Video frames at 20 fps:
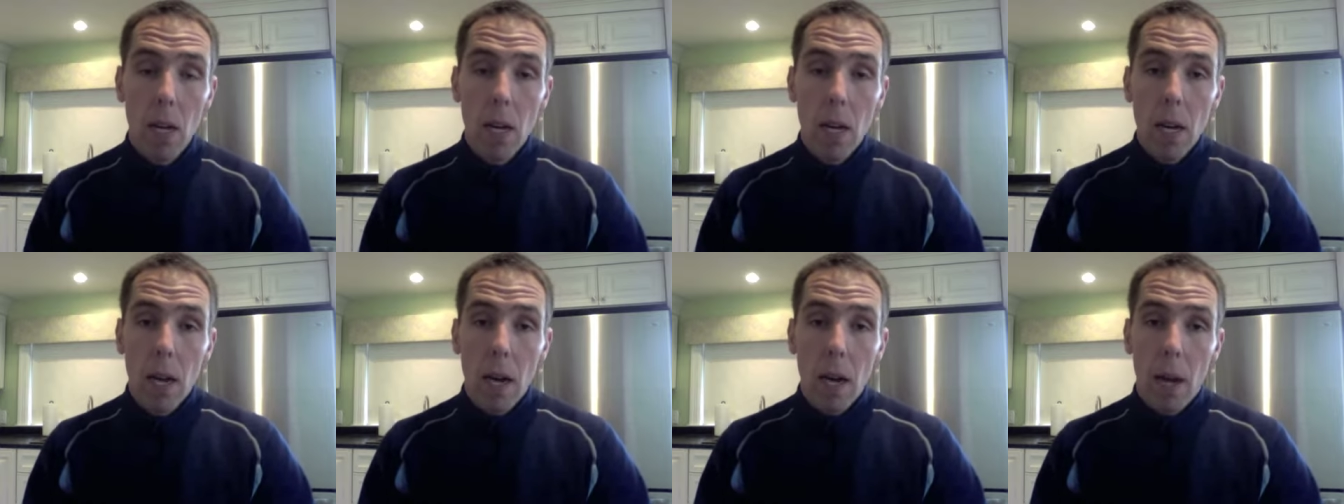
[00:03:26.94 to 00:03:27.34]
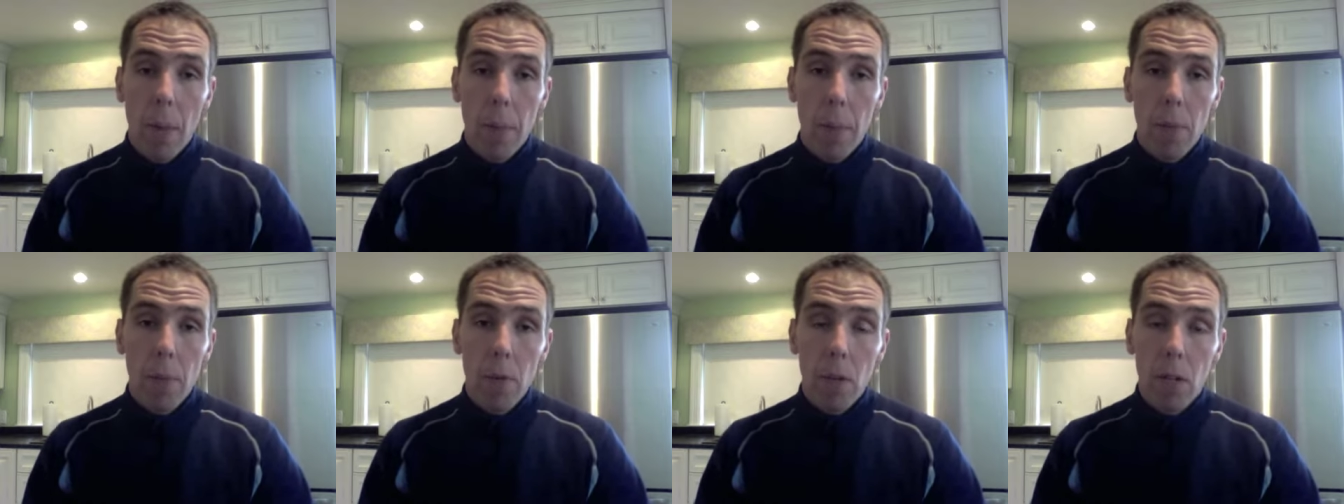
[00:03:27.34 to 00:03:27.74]
um,
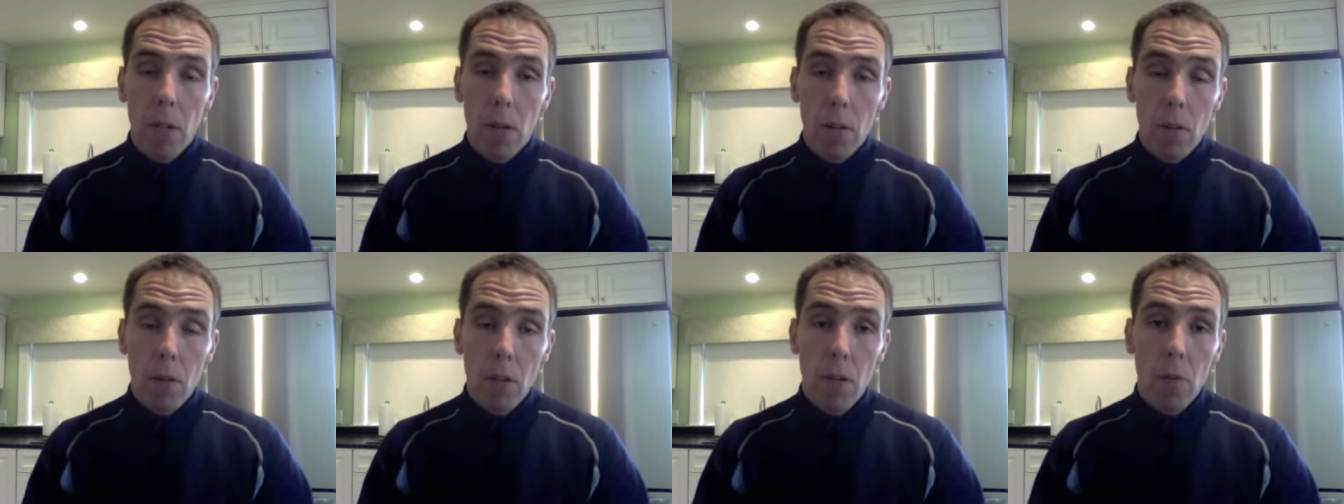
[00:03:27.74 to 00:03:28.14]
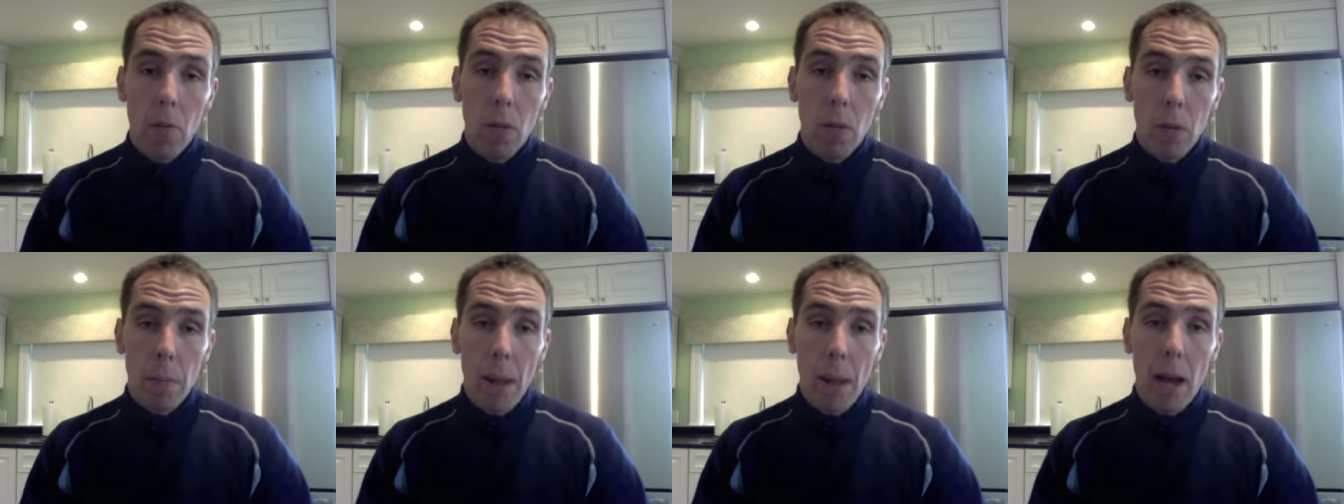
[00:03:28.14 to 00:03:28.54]
you can you can
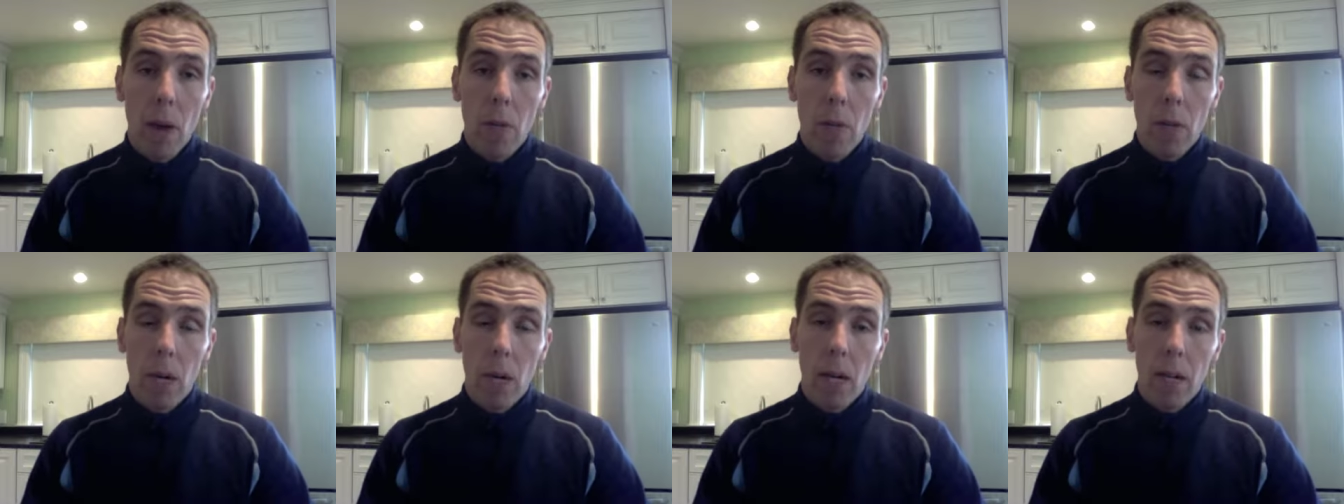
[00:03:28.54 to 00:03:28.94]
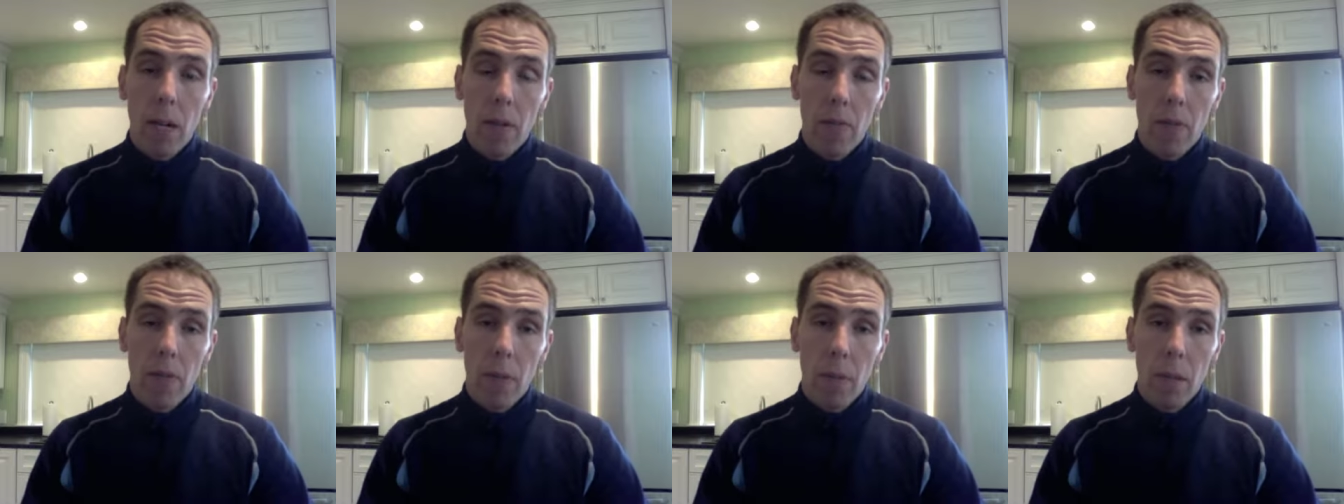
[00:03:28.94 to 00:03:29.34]
really pound on it
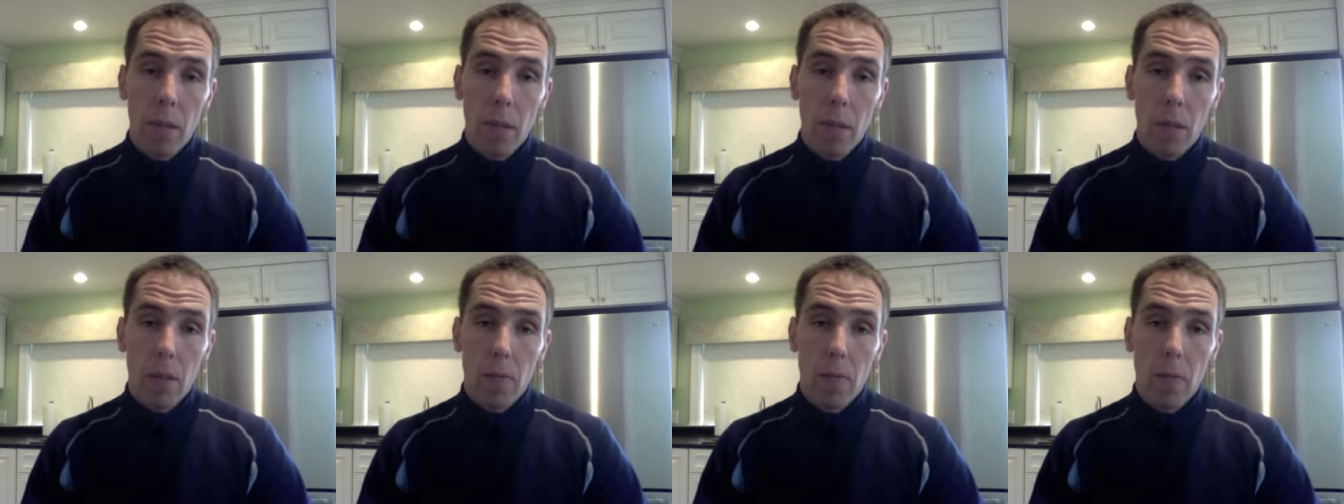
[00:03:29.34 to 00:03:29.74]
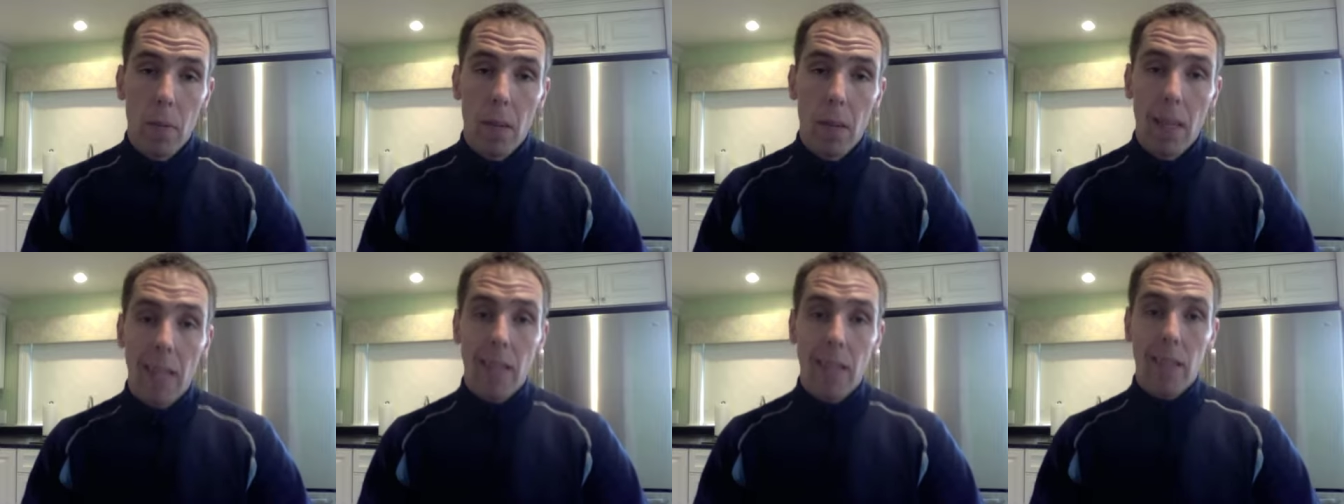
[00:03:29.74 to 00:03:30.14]
from a from a
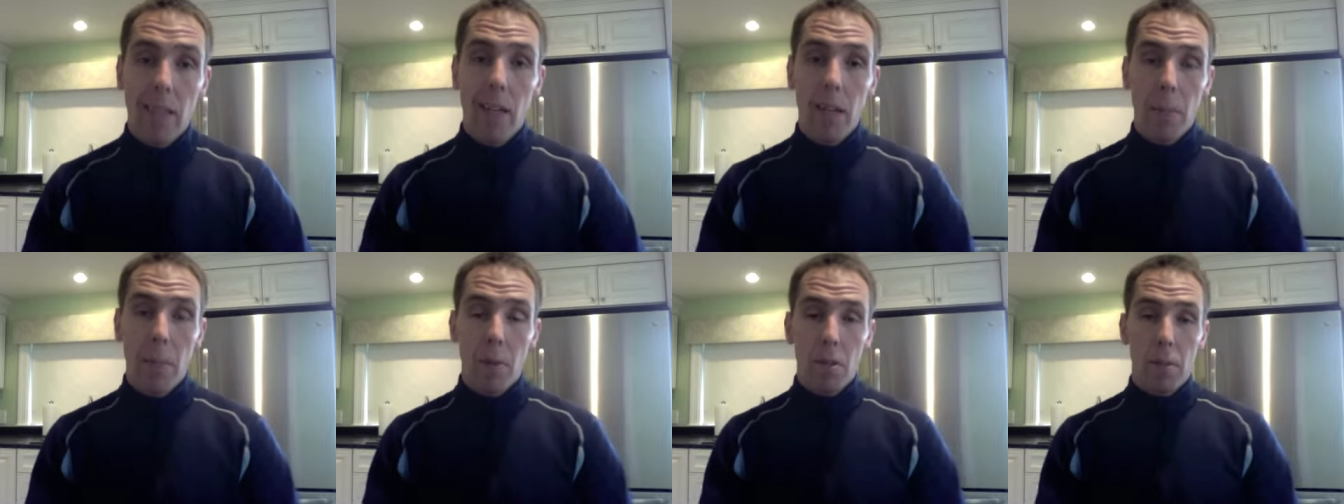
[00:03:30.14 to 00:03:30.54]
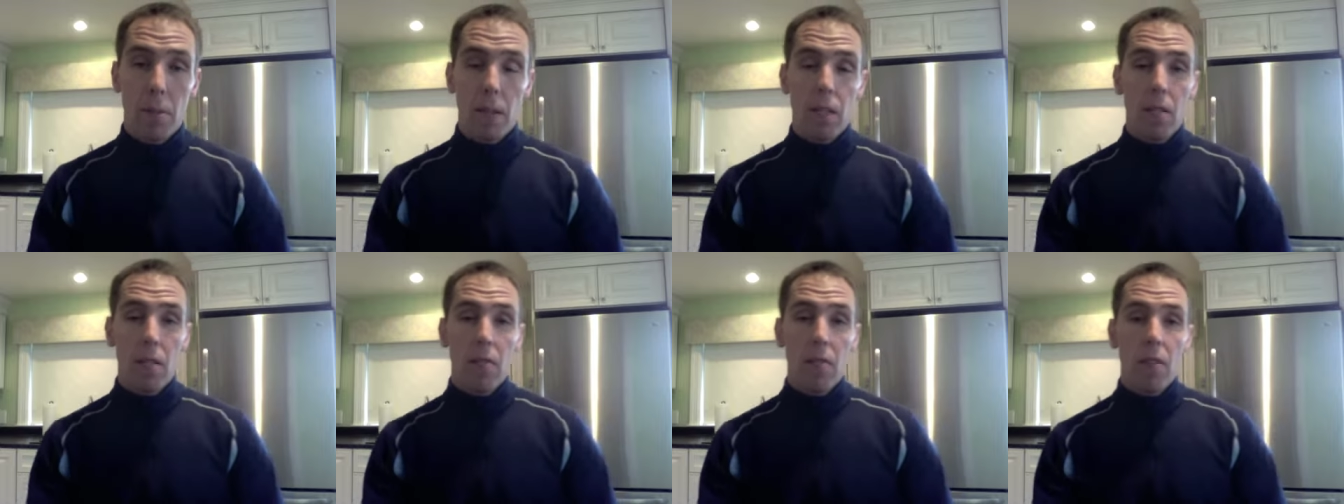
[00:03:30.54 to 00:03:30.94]
lengthening
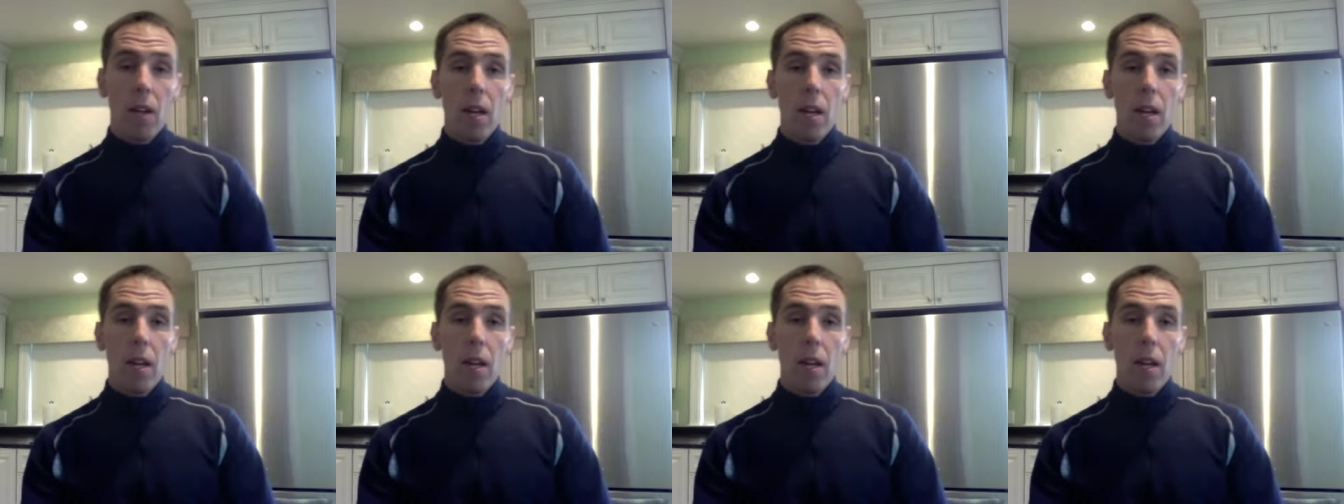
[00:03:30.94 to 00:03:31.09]
perspective.